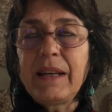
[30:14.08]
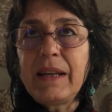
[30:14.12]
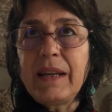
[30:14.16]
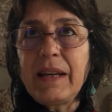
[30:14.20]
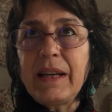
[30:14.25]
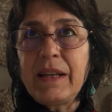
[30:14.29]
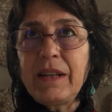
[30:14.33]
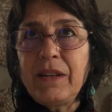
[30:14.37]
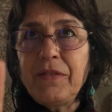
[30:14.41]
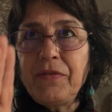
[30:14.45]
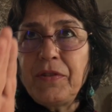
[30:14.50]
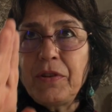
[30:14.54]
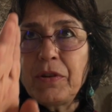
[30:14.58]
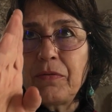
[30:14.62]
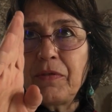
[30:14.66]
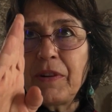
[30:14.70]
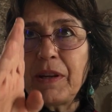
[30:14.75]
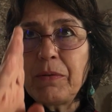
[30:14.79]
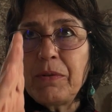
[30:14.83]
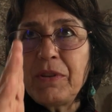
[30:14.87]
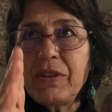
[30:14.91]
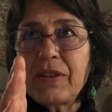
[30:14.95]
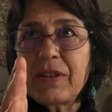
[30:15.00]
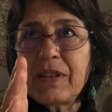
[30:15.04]
And if you're
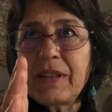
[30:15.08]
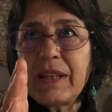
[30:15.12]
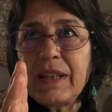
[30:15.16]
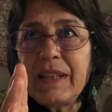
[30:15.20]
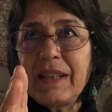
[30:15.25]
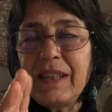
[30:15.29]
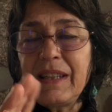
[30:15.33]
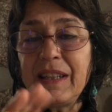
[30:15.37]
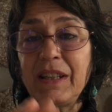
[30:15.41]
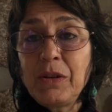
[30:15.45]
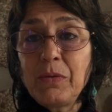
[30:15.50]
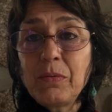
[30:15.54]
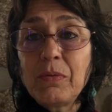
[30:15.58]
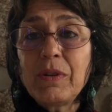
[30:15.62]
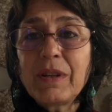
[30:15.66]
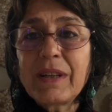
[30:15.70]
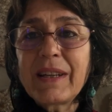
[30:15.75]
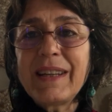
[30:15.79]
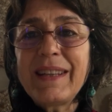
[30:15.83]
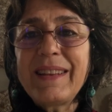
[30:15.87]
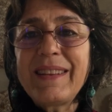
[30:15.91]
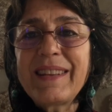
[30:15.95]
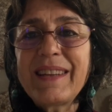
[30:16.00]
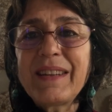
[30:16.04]
very steady, you will
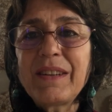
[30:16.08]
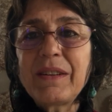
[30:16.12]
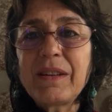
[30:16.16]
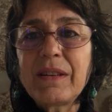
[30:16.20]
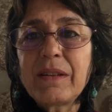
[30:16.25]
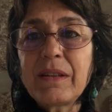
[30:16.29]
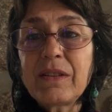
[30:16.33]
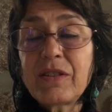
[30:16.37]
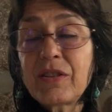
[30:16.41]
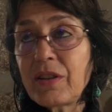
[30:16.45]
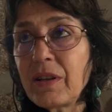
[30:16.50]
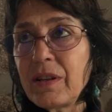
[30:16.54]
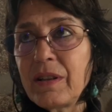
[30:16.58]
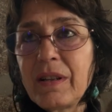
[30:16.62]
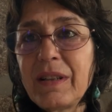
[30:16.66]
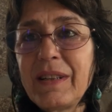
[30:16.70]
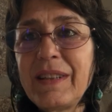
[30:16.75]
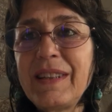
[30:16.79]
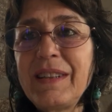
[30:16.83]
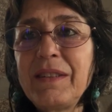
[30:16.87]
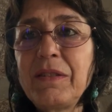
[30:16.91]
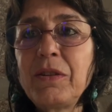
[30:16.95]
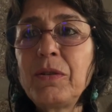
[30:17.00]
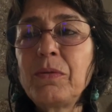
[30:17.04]
get there.
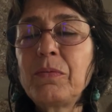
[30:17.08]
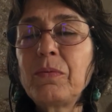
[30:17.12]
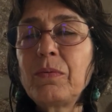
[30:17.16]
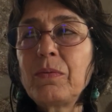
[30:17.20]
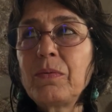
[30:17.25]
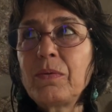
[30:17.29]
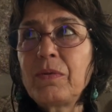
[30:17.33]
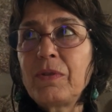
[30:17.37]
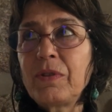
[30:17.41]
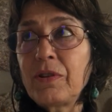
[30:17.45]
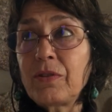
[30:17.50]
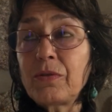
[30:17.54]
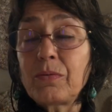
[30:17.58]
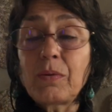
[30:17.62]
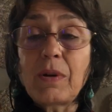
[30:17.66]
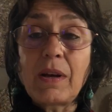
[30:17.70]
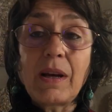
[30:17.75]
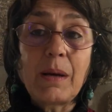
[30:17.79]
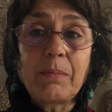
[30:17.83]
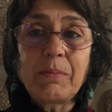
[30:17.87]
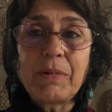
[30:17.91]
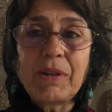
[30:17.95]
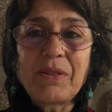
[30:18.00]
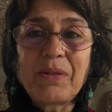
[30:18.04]
Suddenly, this is what
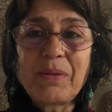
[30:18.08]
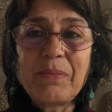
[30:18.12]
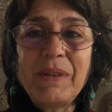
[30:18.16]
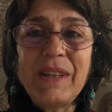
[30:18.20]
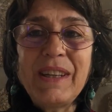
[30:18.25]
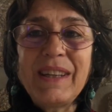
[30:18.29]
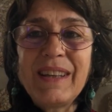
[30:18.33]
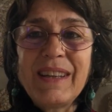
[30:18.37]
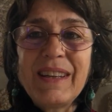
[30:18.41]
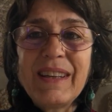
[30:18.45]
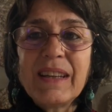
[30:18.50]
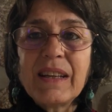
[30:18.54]
happened to me.